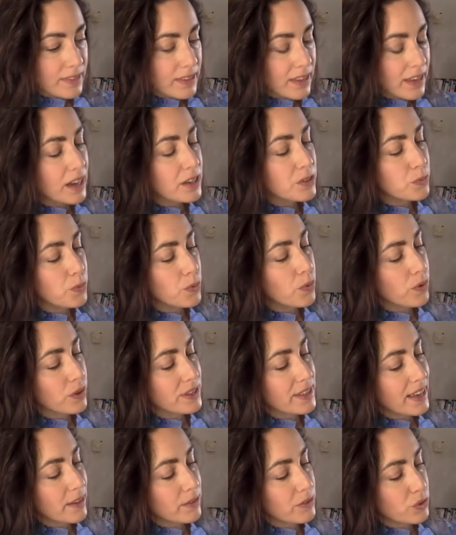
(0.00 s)
and walks
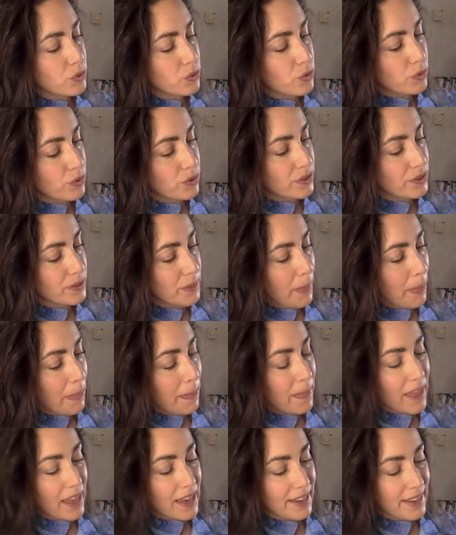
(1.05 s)
outdoors
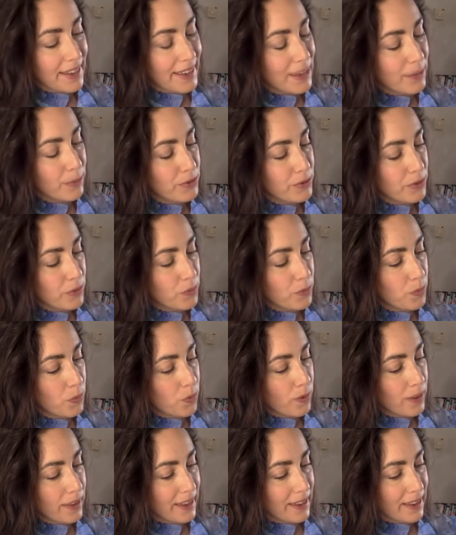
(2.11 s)
and keeps on
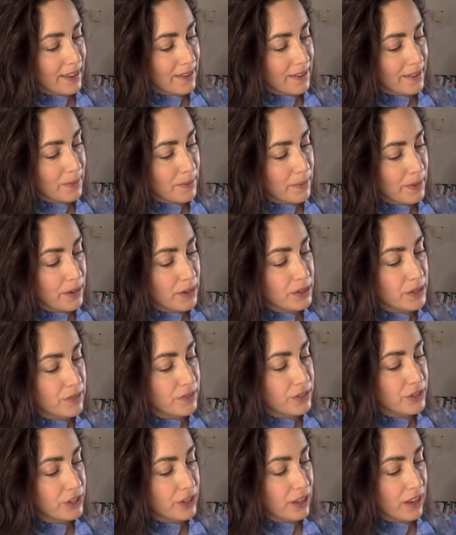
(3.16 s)
walking because of a
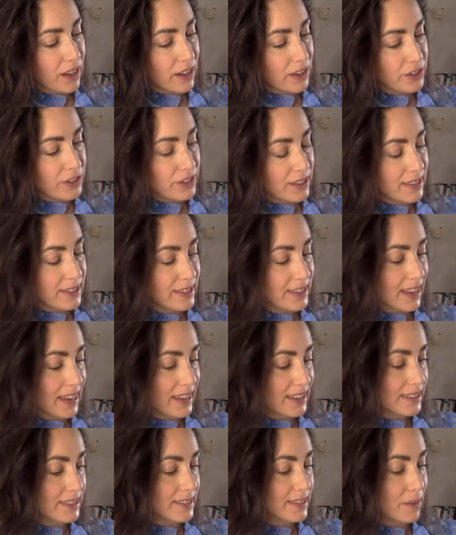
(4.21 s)
church that
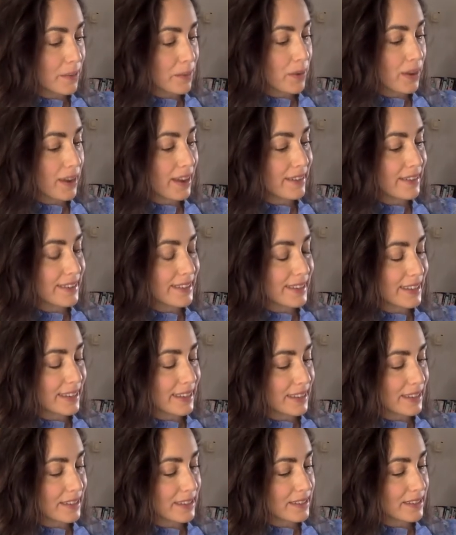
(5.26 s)
stands somewhere in the
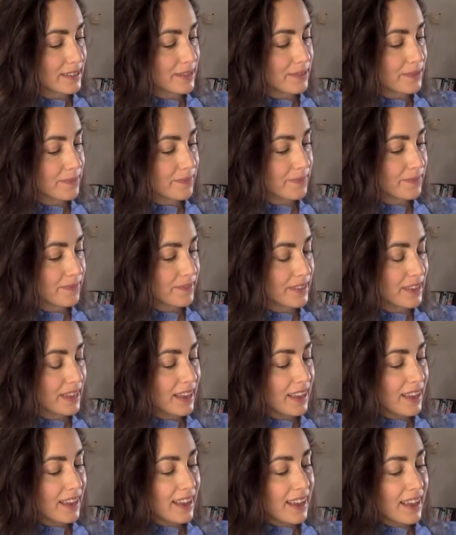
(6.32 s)
east.
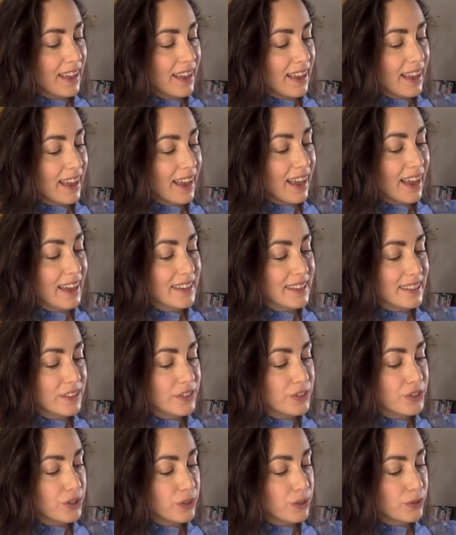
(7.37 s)
And his
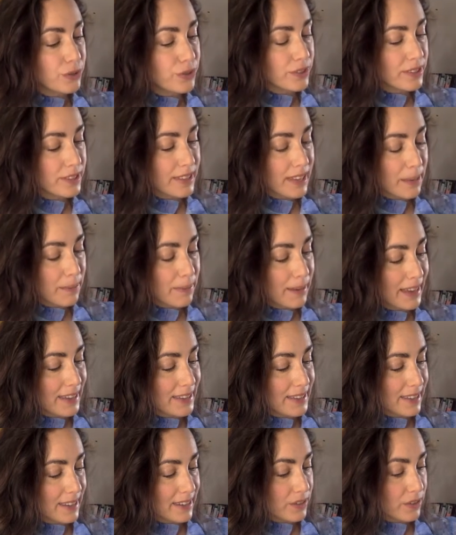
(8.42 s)
children say
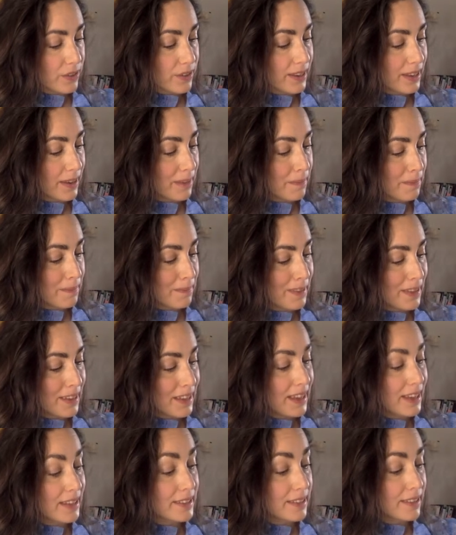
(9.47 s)
blessings on him
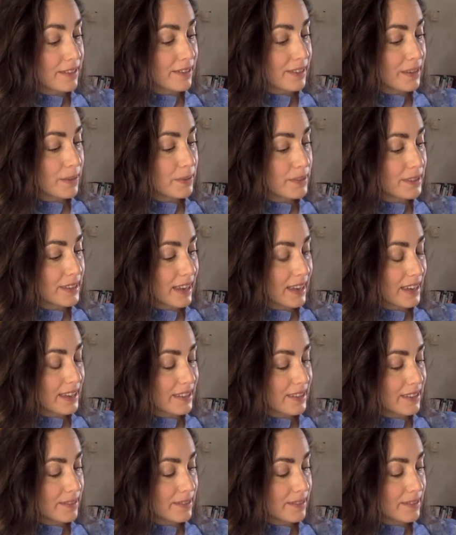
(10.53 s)
as if he were dead.